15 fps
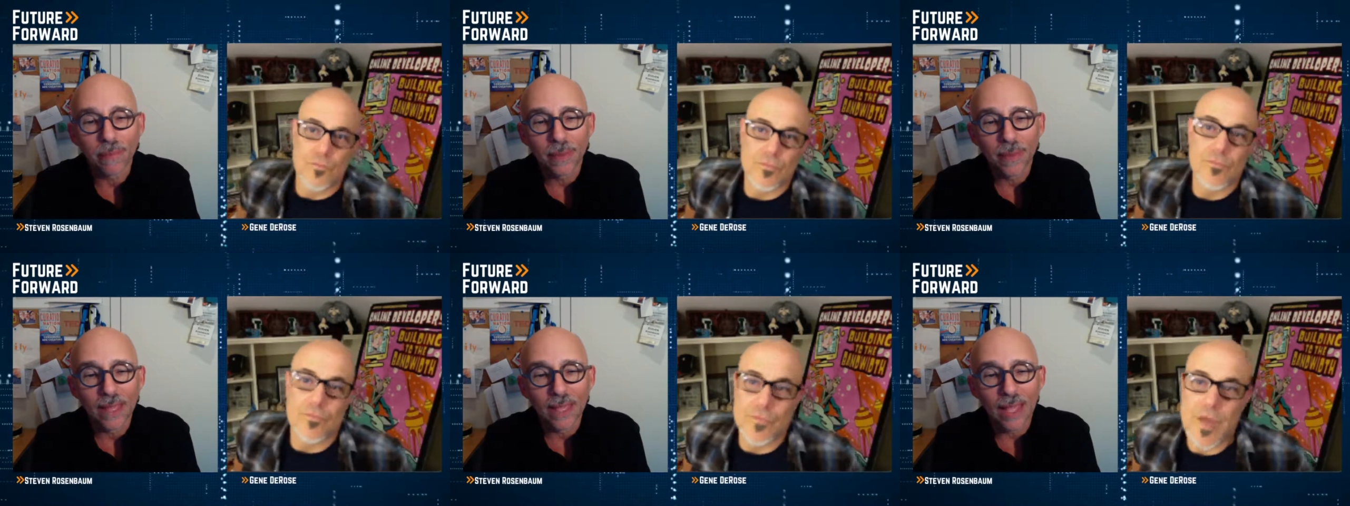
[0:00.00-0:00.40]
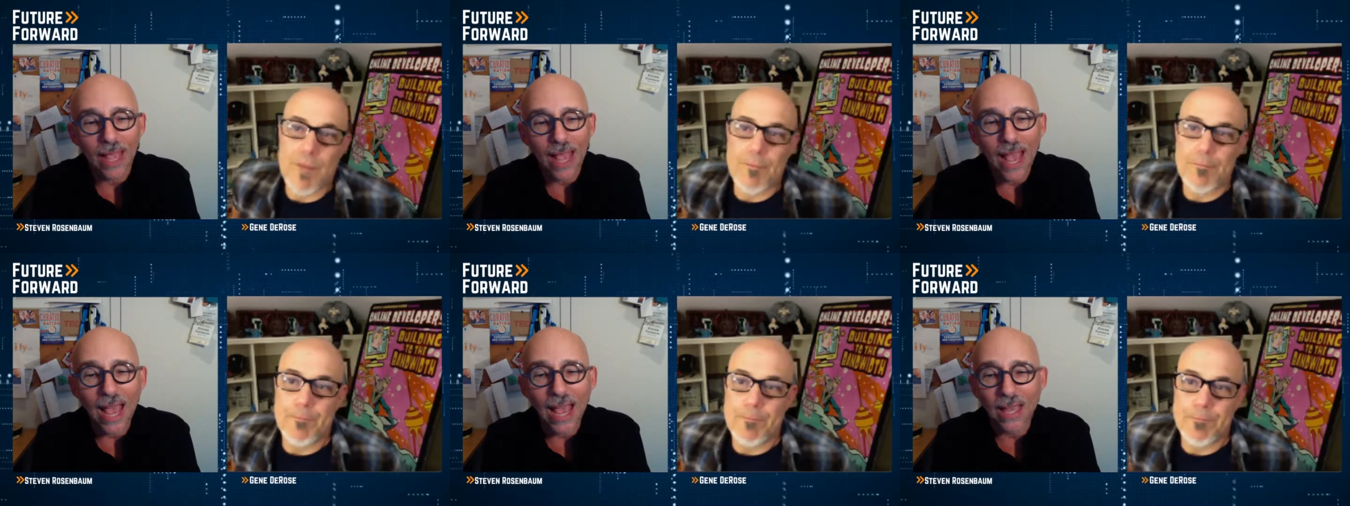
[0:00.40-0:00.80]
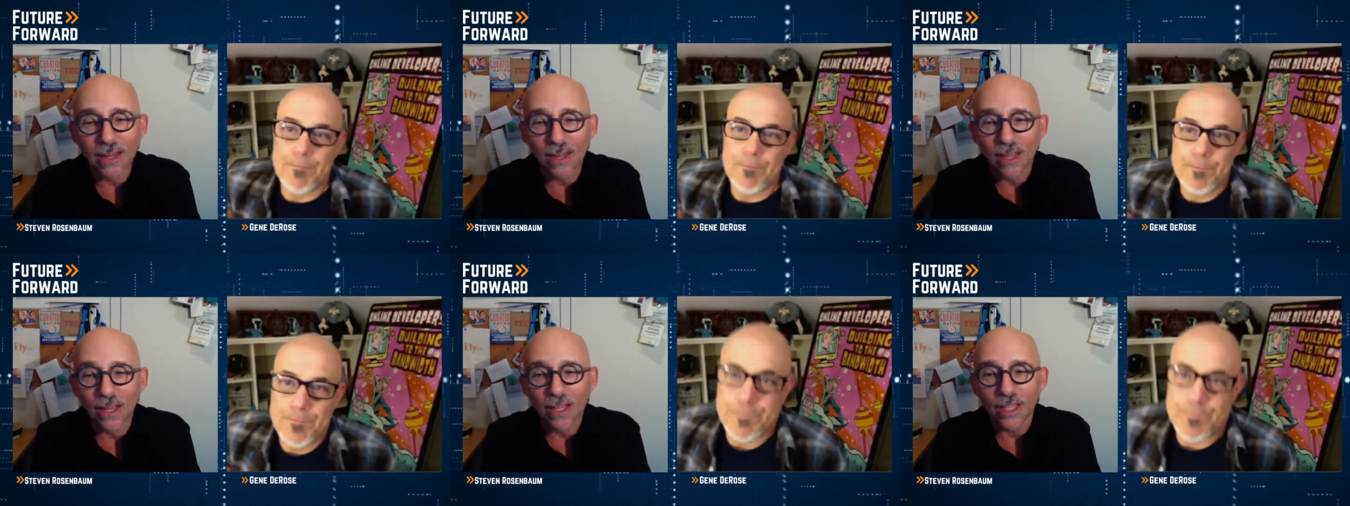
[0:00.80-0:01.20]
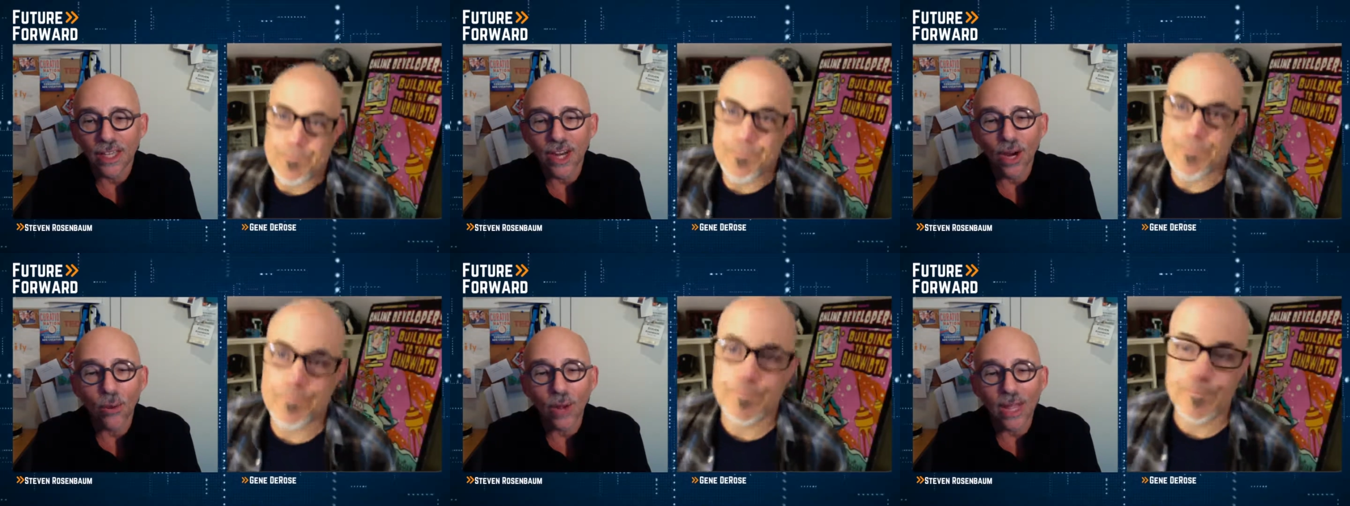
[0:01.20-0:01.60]
Speaker 1: Yep. And
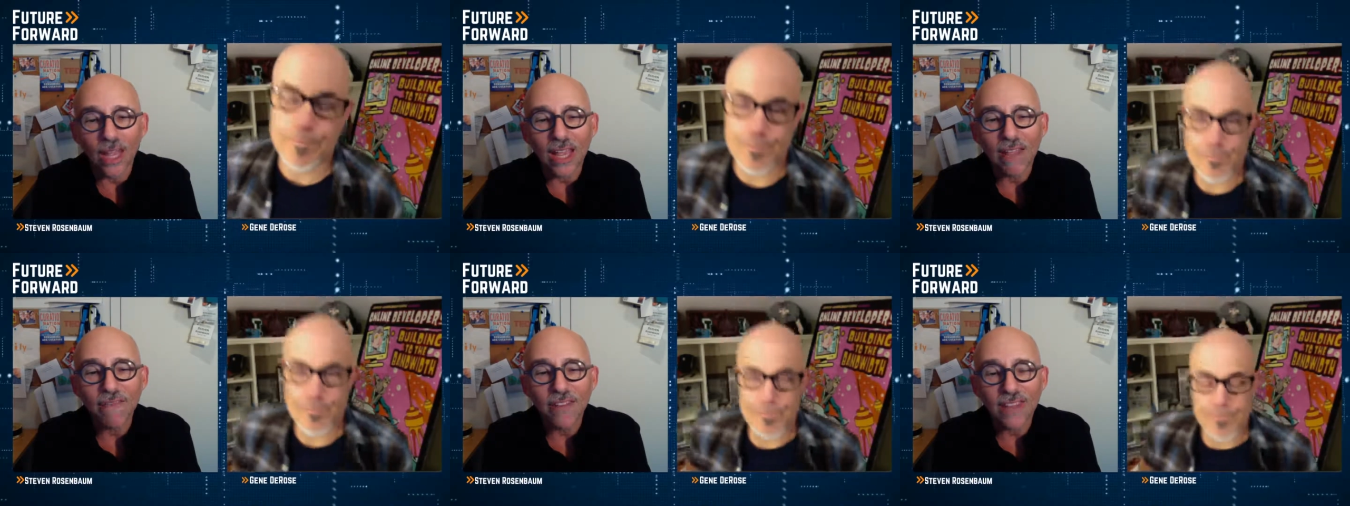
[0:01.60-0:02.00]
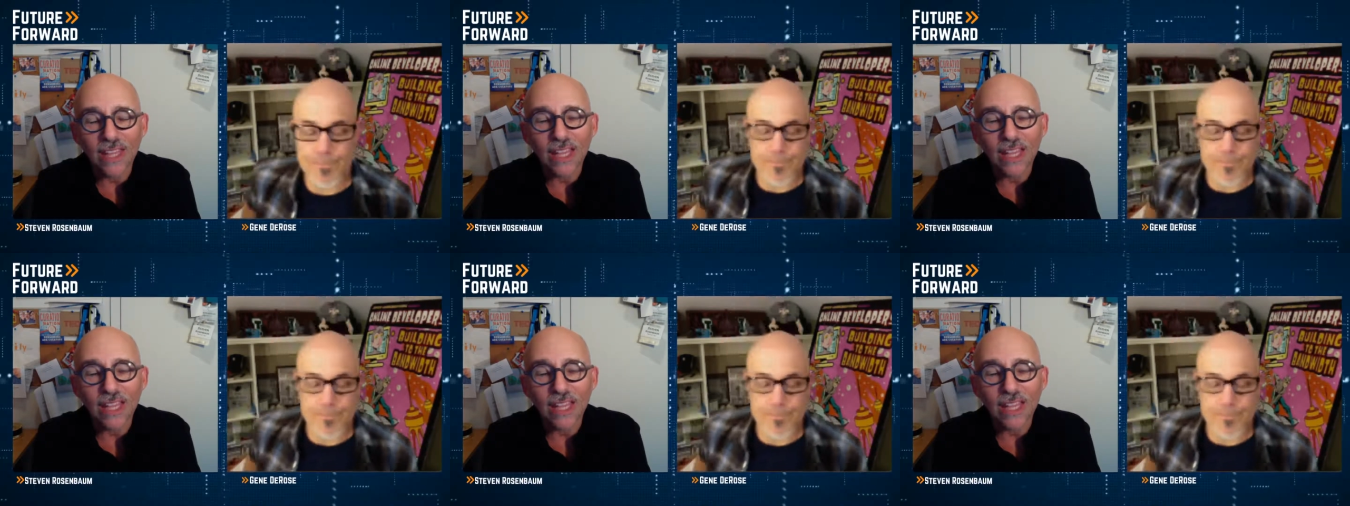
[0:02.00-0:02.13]
you know, if at